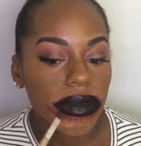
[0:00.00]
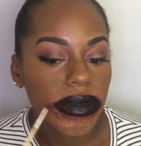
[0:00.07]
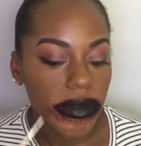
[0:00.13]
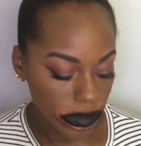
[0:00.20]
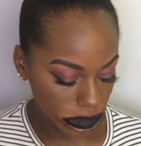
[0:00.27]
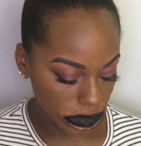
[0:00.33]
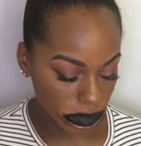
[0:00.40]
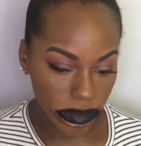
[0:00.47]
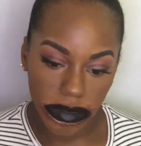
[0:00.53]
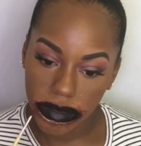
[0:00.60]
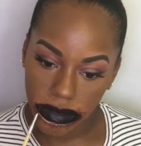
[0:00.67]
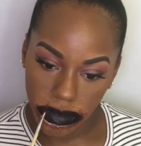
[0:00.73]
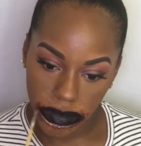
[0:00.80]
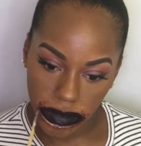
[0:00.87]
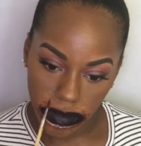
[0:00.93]
You guys can
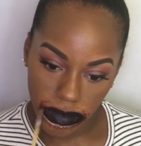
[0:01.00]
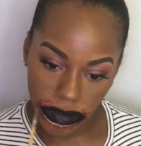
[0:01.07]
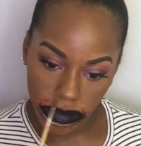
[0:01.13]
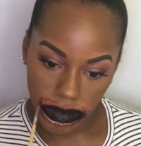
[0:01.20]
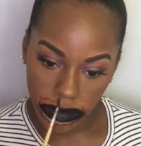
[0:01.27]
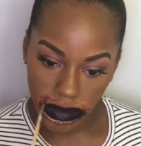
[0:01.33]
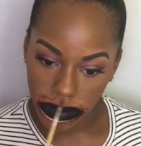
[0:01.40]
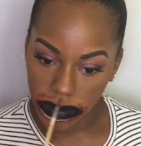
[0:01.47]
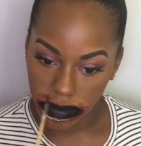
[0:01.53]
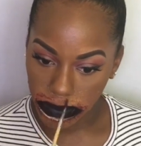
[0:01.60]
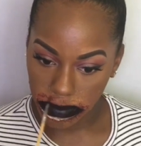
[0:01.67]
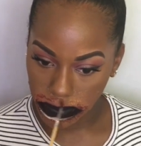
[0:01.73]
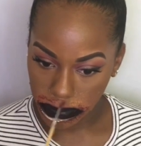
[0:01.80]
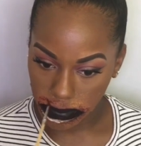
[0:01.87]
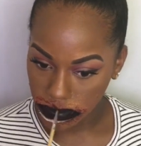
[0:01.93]
see that, so I'm
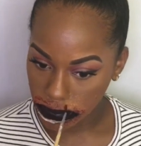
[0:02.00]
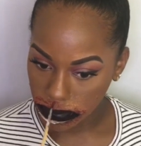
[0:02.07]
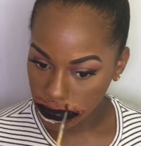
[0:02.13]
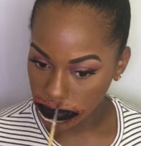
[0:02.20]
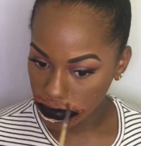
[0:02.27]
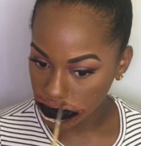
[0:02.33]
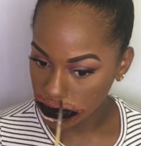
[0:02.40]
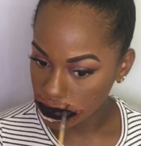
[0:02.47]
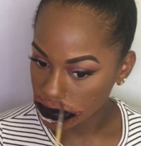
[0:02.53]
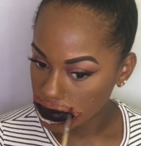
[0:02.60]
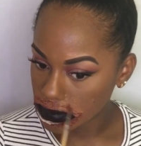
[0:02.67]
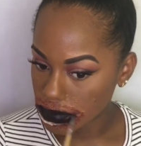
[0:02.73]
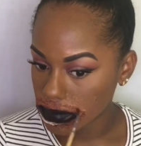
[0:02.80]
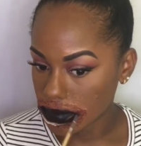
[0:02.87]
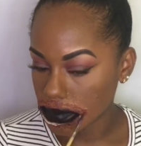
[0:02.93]
gonna color
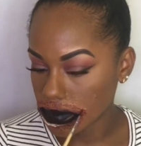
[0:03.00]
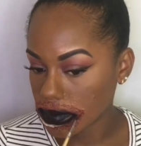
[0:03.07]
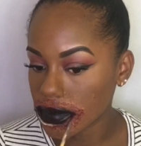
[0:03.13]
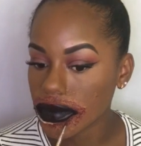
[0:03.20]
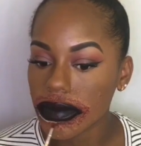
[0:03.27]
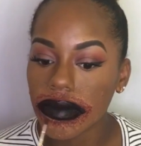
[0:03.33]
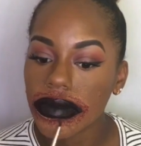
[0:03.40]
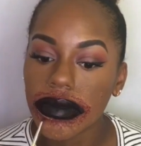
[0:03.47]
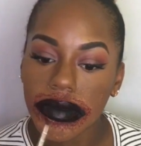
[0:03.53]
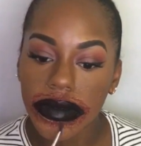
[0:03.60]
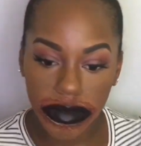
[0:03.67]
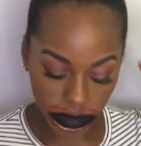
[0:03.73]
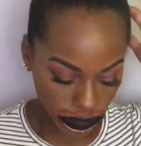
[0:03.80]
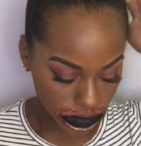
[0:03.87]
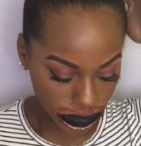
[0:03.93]
that part as
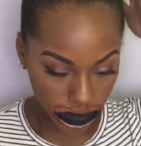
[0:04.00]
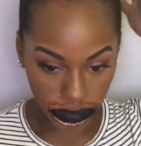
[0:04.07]
well.